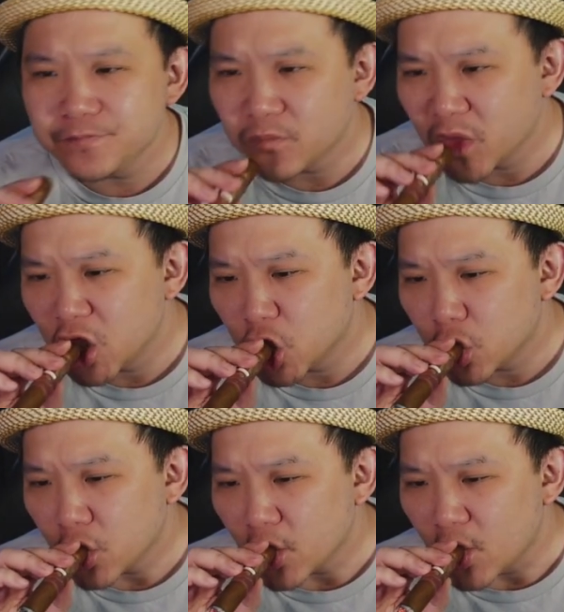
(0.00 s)

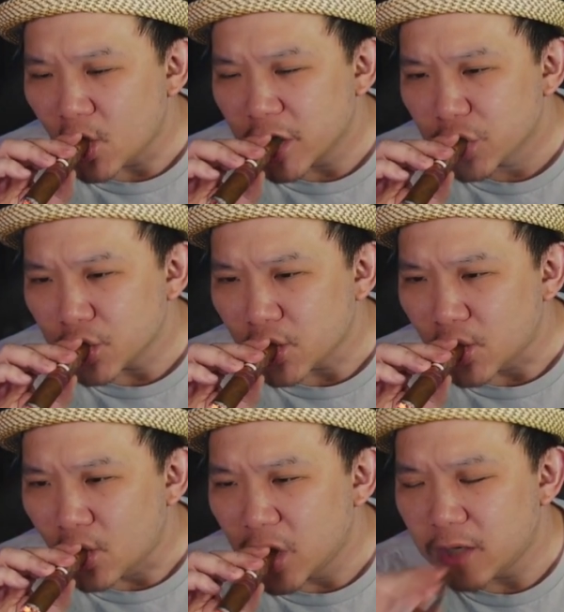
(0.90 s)

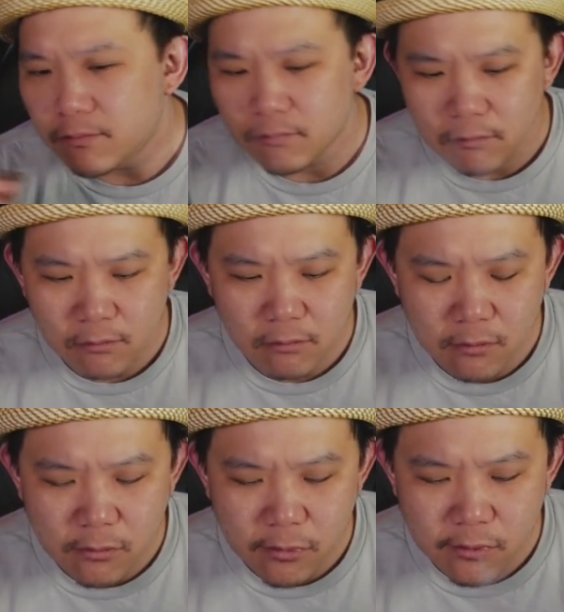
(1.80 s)

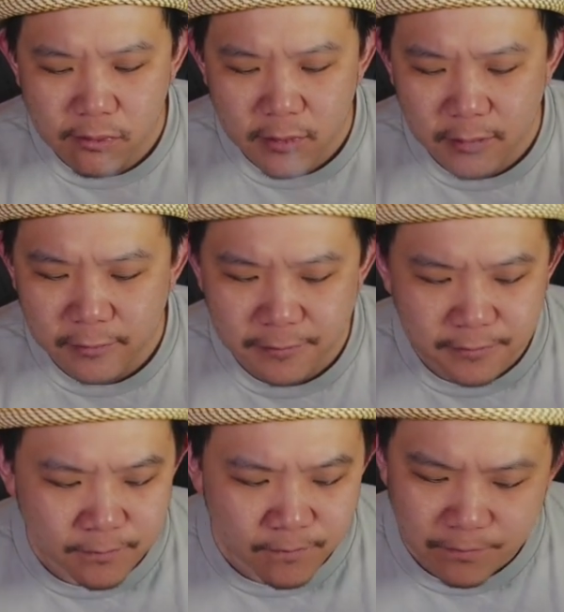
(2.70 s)

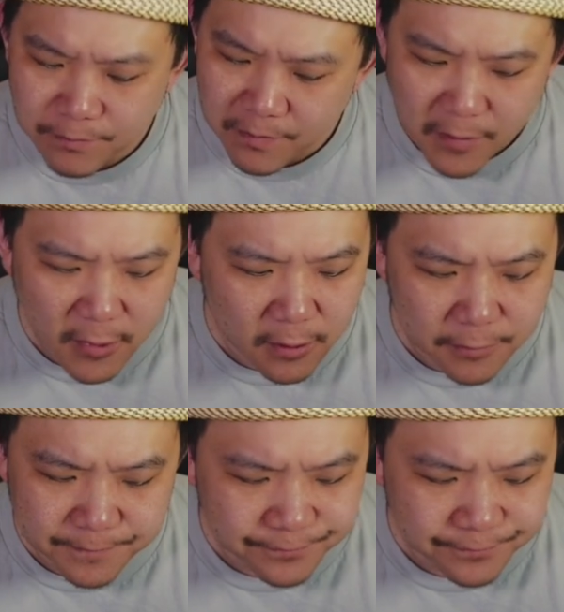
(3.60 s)
Nothing is said.